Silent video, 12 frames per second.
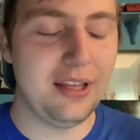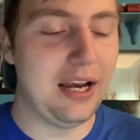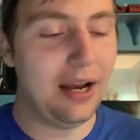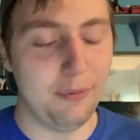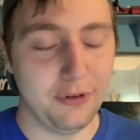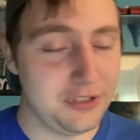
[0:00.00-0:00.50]

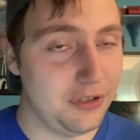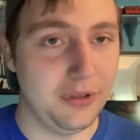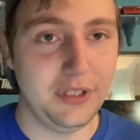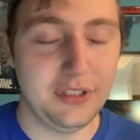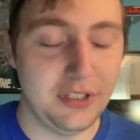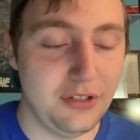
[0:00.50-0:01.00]
was
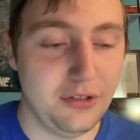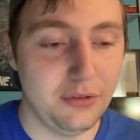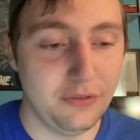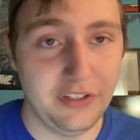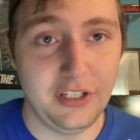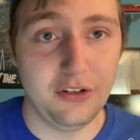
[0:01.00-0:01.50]
going to do
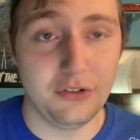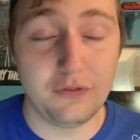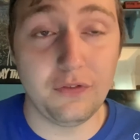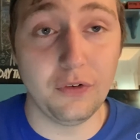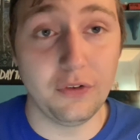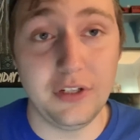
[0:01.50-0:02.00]
videos
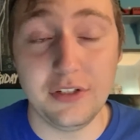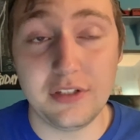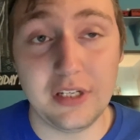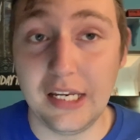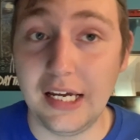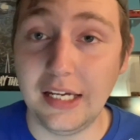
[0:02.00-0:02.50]
for these
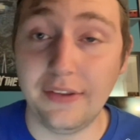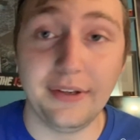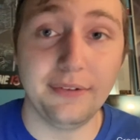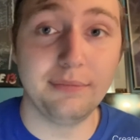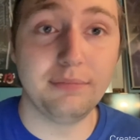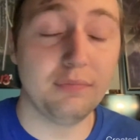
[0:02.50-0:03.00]
today and
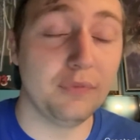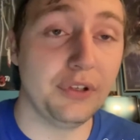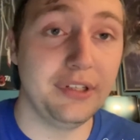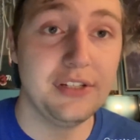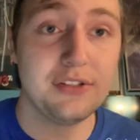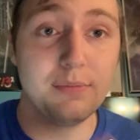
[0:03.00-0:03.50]
then
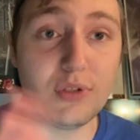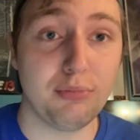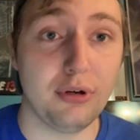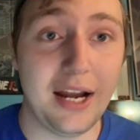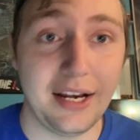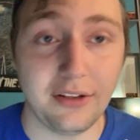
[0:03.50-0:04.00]
release them
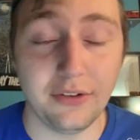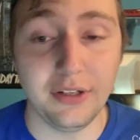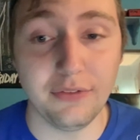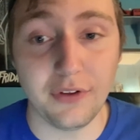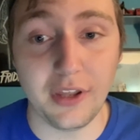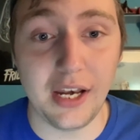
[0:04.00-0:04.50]
sporadically
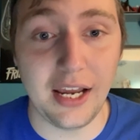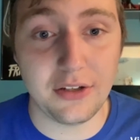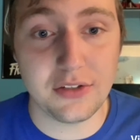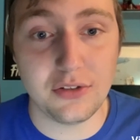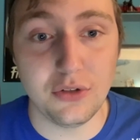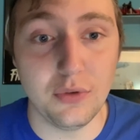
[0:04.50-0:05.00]
for the
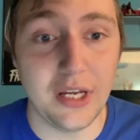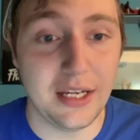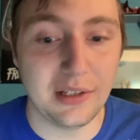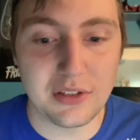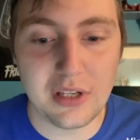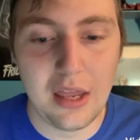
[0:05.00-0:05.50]
next 2
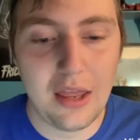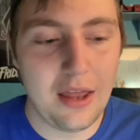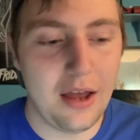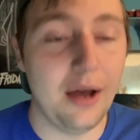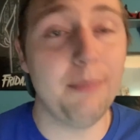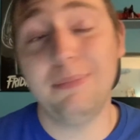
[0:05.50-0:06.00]
days.
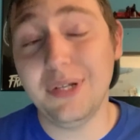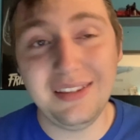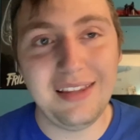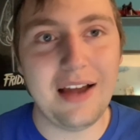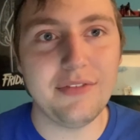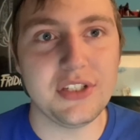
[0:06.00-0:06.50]
But
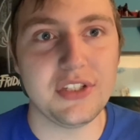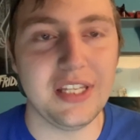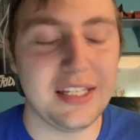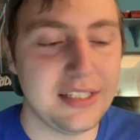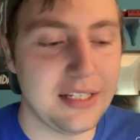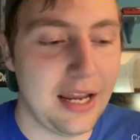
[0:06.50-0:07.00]
obviously
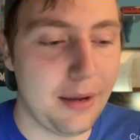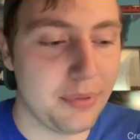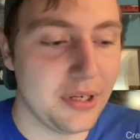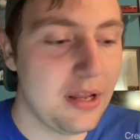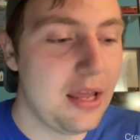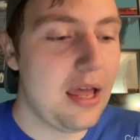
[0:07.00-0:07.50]
that didn't
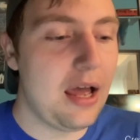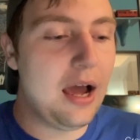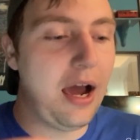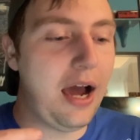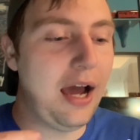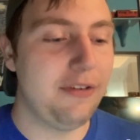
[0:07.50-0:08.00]
happen.
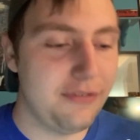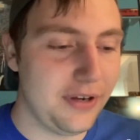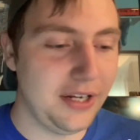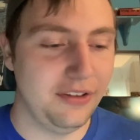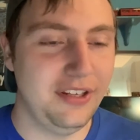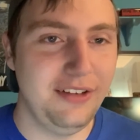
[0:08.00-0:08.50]
I
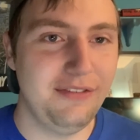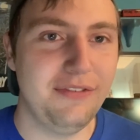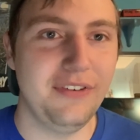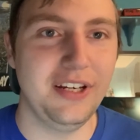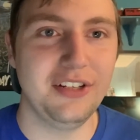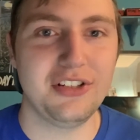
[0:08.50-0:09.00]
finally
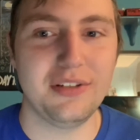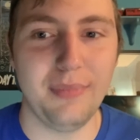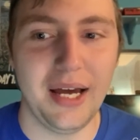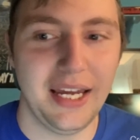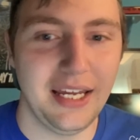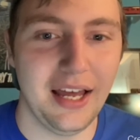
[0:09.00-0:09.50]
finished
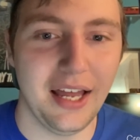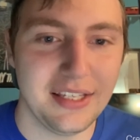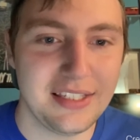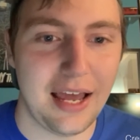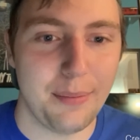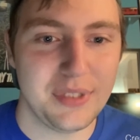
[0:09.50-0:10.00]
my
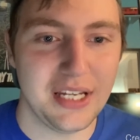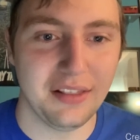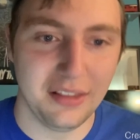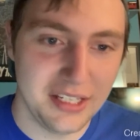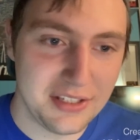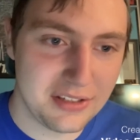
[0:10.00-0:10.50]
top
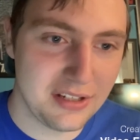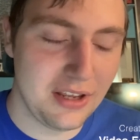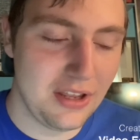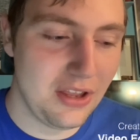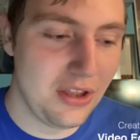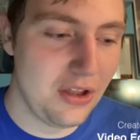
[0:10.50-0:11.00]
10 list
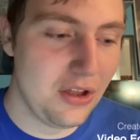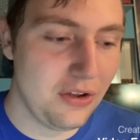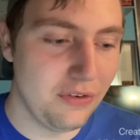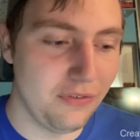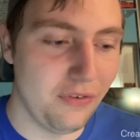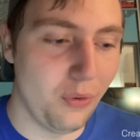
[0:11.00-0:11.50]

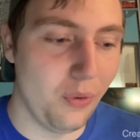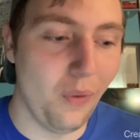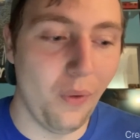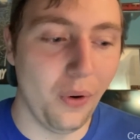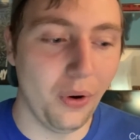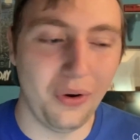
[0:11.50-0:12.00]

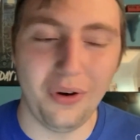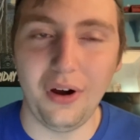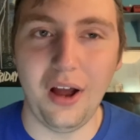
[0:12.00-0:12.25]
for